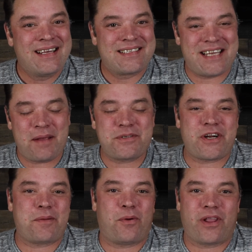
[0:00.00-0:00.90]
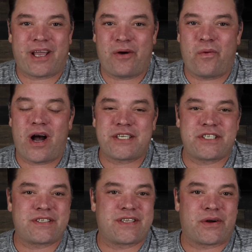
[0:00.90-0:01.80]
Sam started pulling out
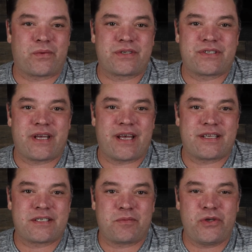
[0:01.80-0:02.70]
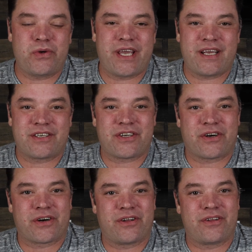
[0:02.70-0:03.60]
watches. There was uh, some new King
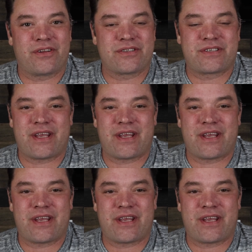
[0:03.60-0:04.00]
Turtles,